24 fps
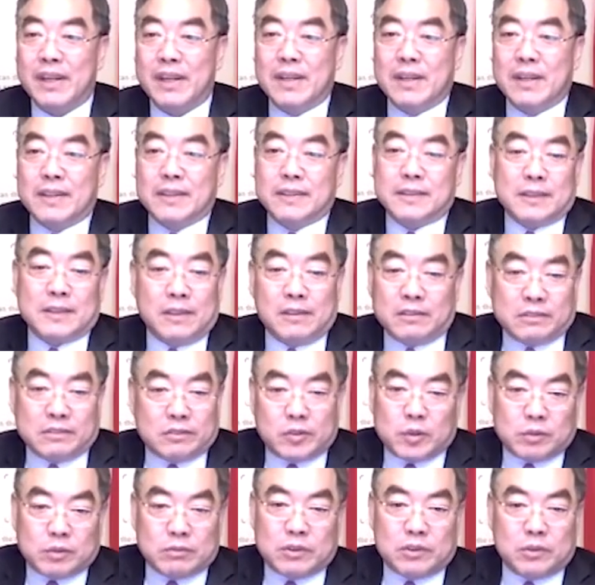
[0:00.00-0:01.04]

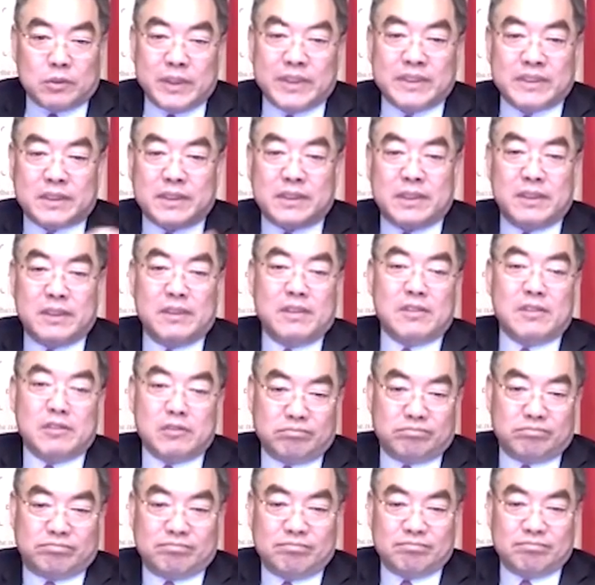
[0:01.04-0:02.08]
So we're
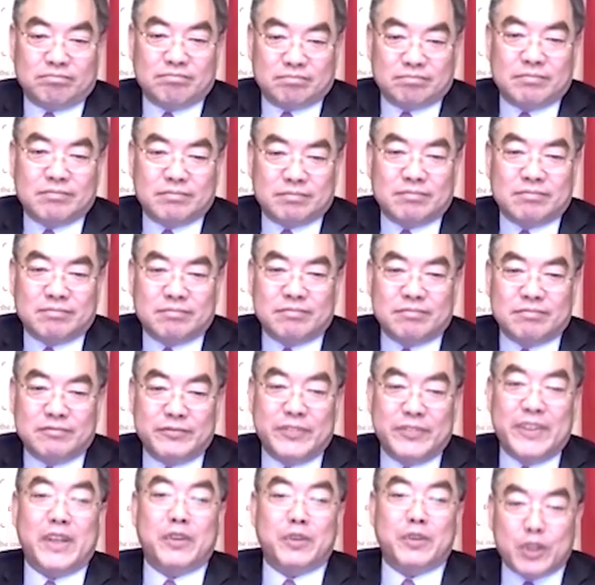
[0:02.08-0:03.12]
still
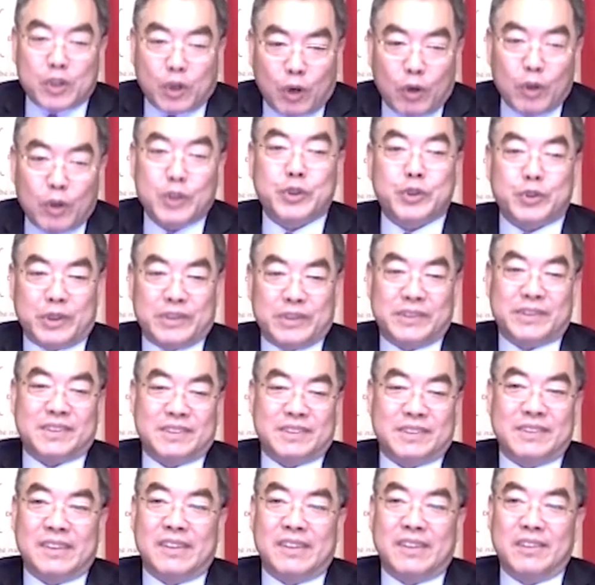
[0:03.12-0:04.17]
very cautious.
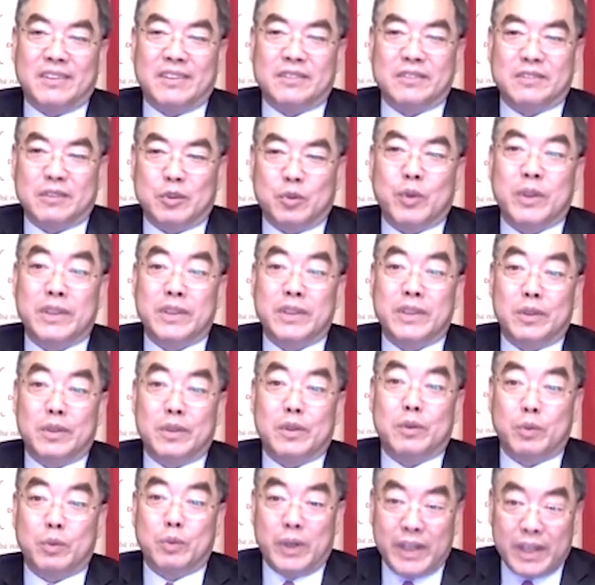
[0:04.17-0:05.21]
When
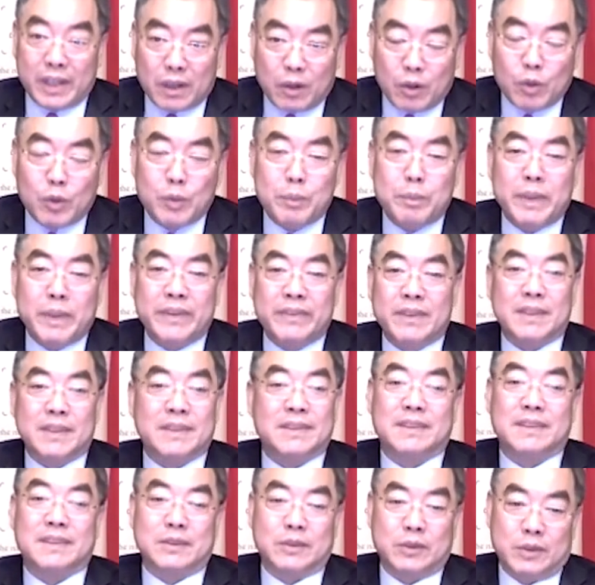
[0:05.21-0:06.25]
you reopen
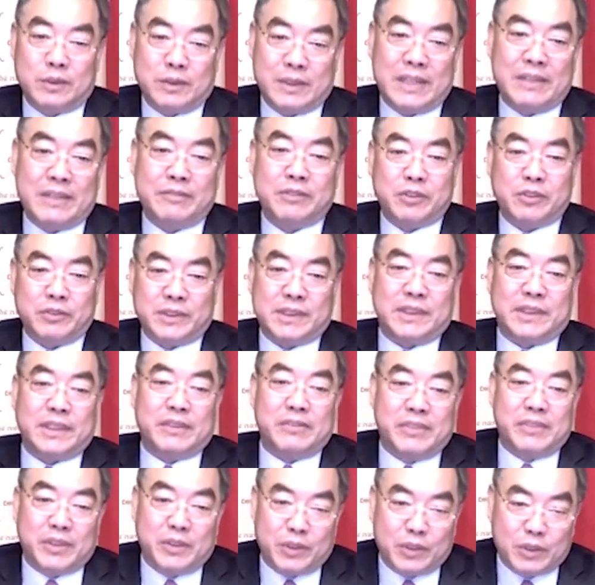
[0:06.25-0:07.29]
this, you have to stay
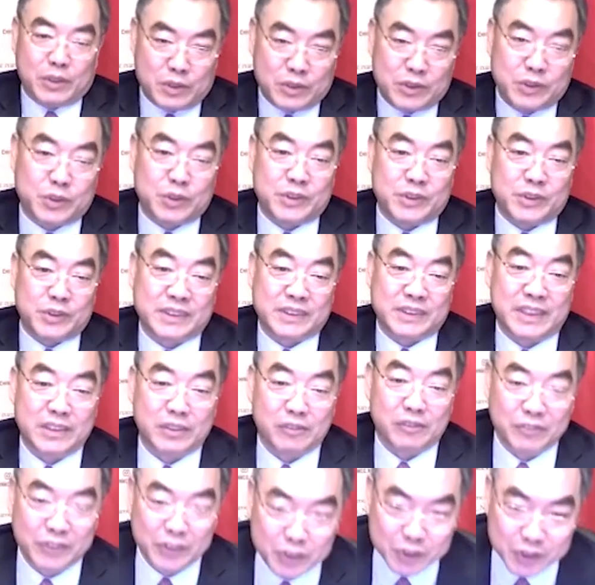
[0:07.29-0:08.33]
very cautious and
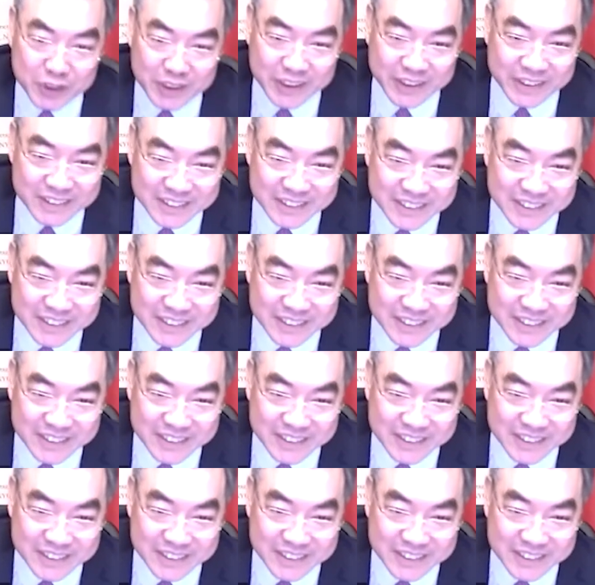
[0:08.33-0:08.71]
vigilant.